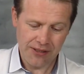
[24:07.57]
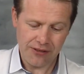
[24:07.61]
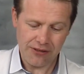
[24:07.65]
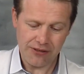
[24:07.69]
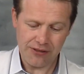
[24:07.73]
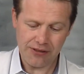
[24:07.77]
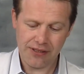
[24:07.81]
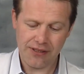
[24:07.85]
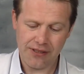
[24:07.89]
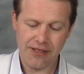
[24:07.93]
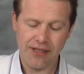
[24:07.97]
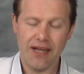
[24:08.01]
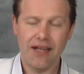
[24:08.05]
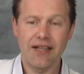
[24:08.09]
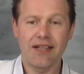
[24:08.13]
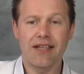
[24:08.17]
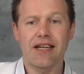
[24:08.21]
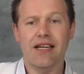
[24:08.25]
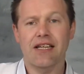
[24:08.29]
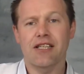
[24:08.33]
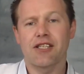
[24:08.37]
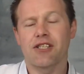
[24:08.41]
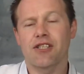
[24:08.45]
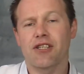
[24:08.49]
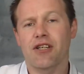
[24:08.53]
And
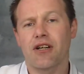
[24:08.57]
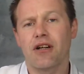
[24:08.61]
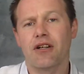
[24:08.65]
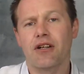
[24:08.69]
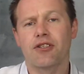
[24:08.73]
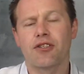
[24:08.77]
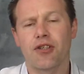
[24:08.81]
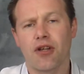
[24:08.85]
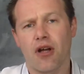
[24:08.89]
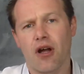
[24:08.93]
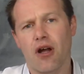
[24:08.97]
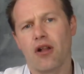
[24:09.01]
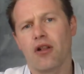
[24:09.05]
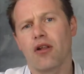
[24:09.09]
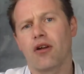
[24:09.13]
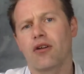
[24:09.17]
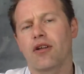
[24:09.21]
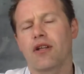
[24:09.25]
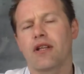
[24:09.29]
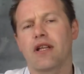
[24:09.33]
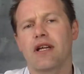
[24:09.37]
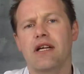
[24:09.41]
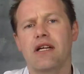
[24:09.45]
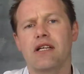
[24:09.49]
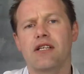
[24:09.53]
yes, a lot of
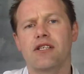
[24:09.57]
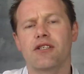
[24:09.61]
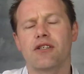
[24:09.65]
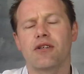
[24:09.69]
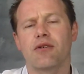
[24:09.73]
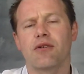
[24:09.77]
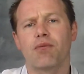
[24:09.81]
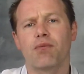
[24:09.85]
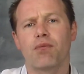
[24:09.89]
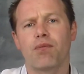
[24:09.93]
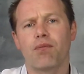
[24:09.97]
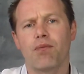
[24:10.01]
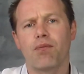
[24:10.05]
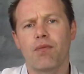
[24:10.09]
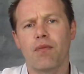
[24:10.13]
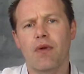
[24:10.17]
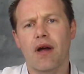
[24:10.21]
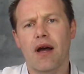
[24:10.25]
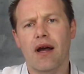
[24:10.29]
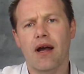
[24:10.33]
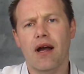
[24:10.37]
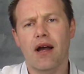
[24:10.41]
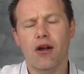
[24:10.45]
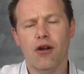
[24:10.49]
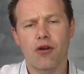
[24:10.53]
these
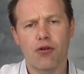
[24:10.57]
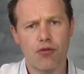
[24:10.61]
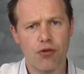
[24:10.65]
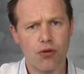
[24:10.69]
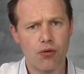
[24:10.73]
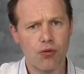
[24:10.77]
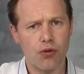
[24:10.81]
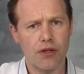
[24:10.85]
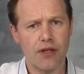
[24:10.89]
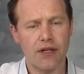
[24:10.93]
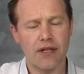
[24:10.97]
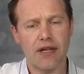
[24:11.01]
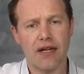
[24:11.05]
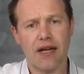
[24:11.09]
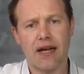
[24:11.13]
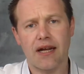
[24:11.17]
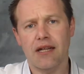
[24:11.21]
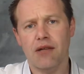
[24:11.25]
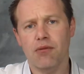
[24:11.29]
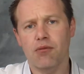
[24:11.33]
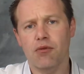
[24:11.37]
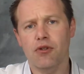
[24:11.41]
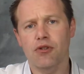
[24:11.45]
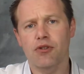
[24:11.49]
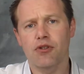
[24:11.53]
cruelty to
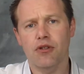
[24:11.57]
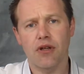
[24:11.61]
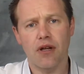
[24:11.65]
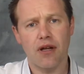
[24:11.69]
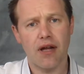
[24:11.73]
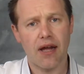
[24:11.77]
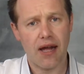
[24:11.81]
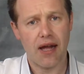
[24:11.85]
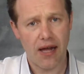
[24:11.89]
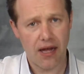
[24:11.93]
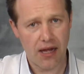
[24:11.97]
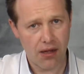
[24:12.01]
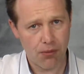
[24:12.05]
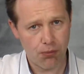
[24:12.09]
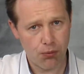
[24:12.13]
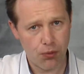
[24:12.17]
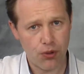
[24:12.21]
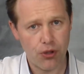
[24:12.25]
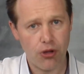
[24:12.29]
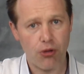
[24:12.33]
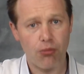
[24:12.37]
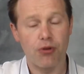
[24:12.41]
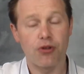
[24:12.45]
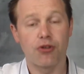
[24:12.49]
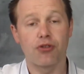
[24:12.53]
animals are
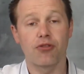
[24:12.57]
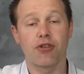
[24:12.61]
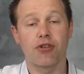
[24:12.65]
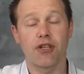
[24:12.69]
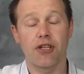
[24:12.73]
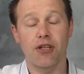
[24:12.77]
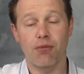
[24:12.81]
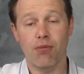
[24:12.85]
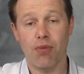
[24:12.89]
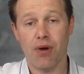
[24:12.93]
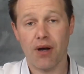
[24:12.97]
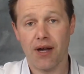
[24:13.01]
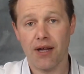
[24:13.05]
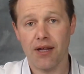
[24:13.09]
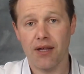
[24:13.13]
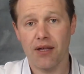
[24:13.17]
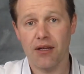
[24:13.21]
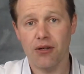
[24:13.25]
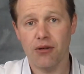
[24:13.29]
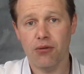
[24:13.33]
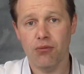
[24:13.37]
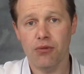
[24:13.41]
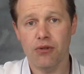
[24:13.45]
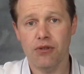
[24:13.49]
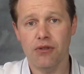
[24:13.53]
perpetrated by
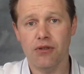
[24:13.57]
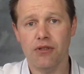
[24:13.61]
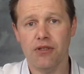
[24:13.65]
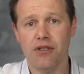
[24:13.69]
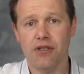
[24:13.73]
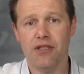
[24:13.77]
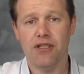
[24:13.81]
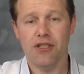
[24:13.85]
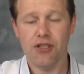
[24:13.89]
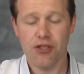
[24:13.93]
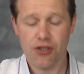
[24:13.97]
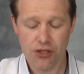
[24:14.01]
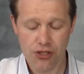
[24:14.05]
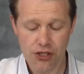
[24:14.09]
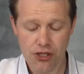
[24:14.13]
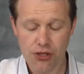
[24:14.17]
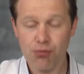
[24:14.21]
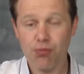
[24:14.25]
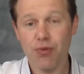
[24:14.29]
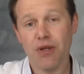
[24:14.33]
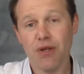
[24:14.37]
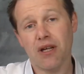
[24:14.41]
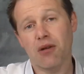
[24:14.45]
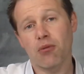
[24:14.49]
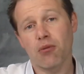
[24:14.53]
humans, and it's
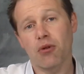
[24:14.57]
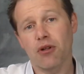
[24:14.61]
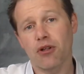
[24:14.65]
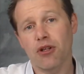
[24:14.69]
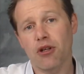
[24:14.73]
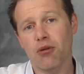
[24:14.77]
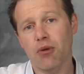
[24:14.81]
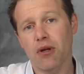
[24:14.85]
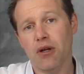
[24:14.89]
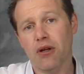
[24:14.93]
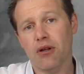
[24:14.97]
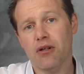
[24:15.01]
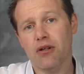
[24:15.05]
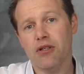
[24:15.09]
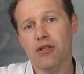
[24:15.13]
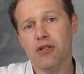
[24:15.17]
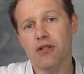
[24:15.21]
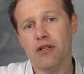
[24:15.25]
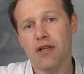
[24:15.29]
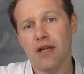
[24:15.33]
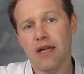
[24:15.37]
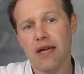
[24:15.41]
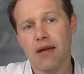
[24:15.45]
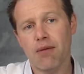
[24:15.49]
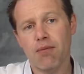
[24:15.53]
despicable, to be honest.
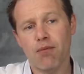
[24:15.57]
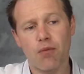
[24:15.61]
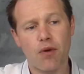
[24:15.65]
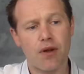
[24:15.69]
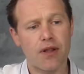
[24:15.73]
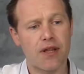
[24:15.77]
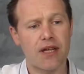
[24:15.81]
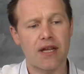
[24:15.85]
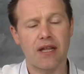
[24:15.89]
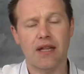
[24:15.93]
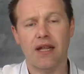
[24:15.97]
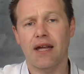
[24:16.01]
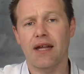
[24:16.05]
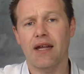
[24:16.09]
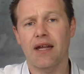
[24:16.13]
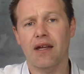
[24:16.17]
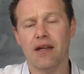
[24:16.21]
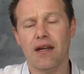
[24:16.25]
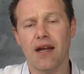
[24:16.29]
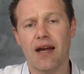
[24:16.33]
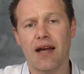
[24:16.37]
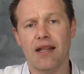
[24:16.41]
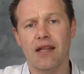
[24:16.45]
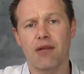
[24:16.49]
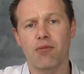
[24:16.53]
Whether you like
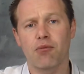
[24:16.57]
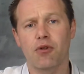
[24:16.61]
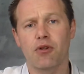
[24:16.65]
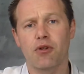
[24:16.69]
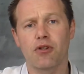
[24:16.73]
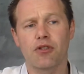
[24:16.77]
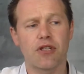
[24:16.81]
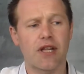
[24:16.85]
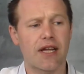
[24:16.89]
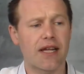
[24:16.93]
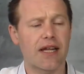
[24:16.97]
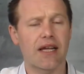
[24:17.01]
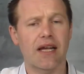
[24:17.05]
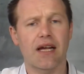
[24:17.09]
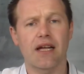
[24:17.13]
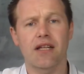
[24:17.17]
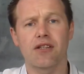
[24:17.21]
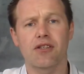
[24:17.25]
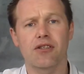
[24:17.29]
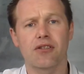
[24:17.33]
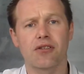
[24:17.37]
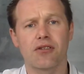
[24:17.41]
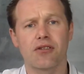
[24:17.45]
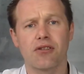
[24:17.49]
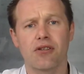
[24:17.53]
animals like
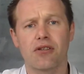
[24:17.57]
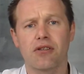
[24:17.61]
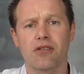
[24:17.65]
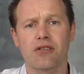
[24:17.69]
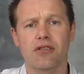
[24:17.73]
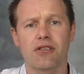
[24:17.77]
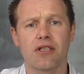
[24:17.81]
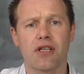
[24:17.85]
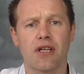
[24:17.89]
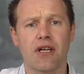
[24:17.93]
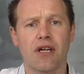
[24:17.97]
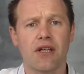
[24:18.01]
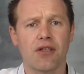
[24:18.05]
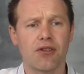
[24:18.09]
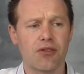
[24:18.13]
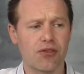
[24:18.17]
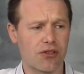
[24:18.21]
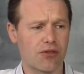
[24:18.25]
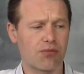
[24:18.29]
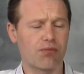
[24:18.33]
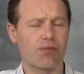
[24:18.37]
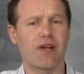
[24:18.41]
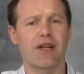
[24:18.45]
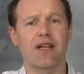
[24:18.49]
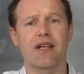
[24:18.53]
cats or dogs,
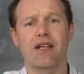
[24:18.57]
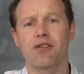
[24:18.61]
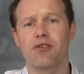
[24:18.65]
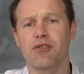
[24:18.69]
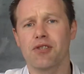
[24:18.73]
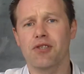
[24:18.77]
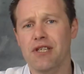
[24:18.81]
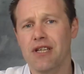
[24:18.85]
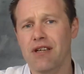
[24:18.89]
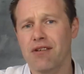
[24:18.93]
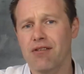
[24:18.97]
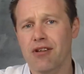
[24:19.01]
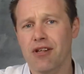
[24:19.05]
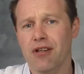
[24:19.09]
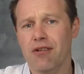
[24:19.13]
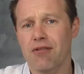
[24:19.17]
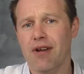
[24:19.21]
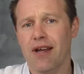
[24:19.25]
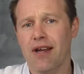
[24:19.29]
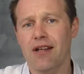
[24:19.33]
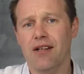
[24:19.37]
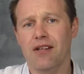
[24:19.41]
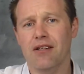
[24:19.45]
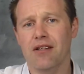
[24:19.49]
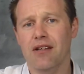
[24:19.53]
doesn't matter. It doesn't give you the
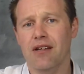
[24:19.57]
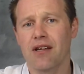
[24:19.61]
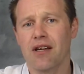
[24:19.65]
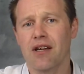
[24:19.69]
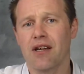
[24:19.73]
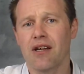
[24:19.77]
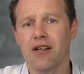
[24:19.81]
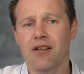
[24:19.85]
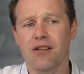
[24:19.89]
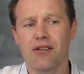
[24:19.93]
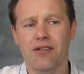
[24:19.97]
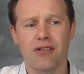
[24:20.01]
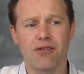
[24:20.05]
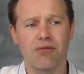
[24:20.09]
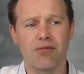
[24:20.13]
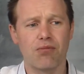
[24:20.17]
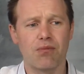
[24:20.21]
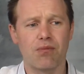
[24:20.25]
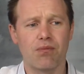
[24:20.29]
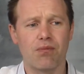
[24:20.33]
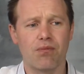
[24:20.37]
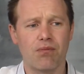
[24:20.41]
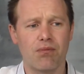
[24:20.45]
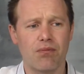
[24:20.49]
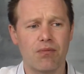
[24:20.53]
right to
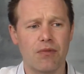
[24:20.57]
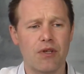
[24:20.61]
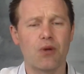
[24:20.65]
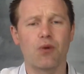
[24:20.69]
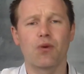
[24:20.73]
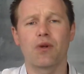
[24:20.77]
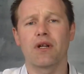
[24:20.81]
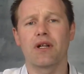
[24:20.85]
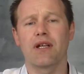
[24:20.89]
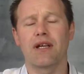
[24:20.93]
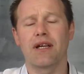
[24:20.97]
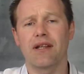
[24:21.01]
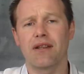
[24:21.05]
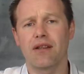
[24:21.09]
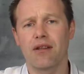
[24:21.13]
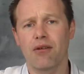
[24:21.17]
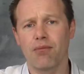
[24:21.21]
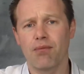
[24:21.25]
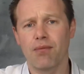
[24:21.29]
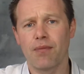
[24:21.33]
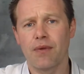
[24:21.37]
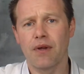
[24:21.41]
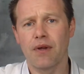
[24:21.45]
mutilate them.